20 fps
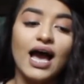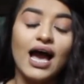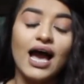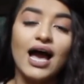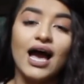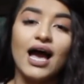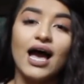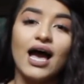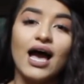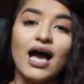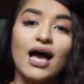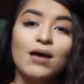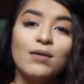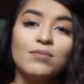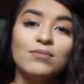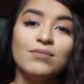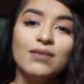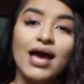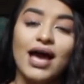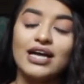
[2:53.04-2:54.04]

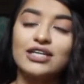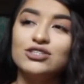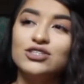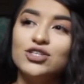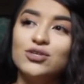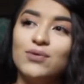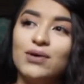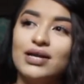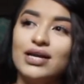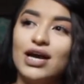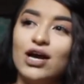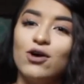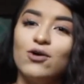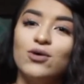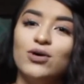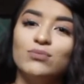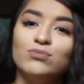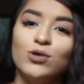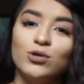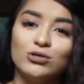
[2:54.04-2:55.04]
I'm actually right
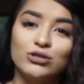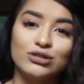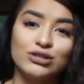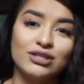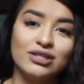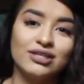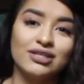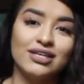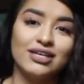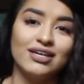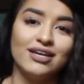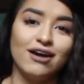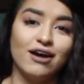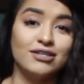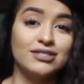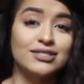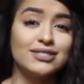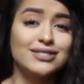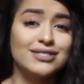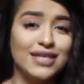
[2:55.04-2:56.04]
now emotionally
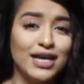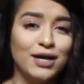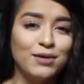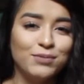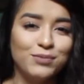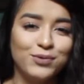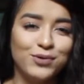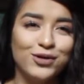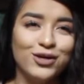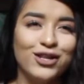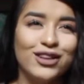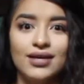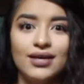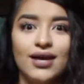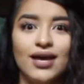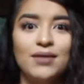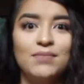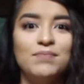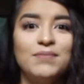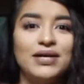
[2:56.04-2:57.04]
unstable
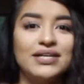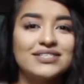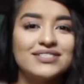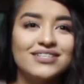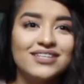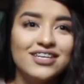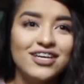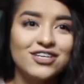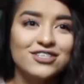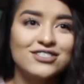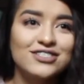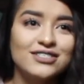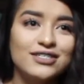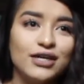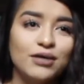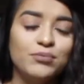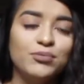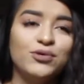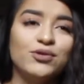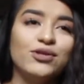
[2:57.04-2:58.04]
and mentally
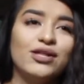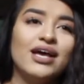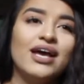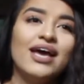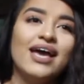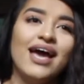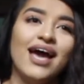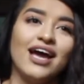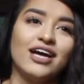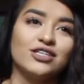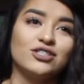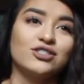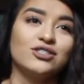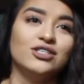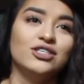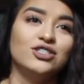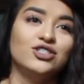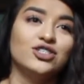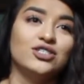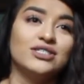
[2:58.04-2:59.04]
unstable.
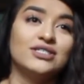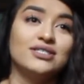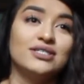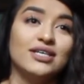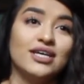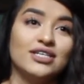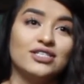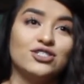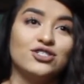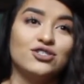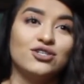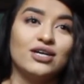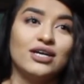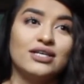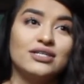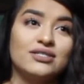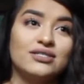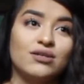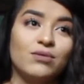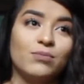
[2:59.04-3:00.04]
Actually, just
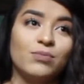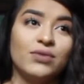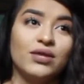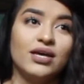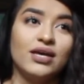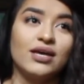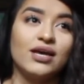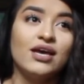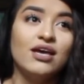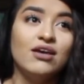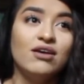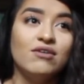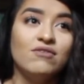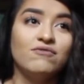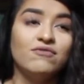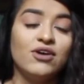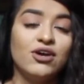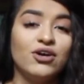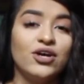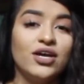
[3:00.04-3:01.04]
yesterday something
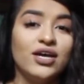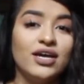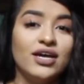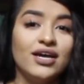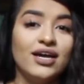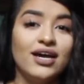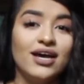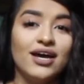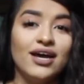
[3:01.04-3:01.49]
very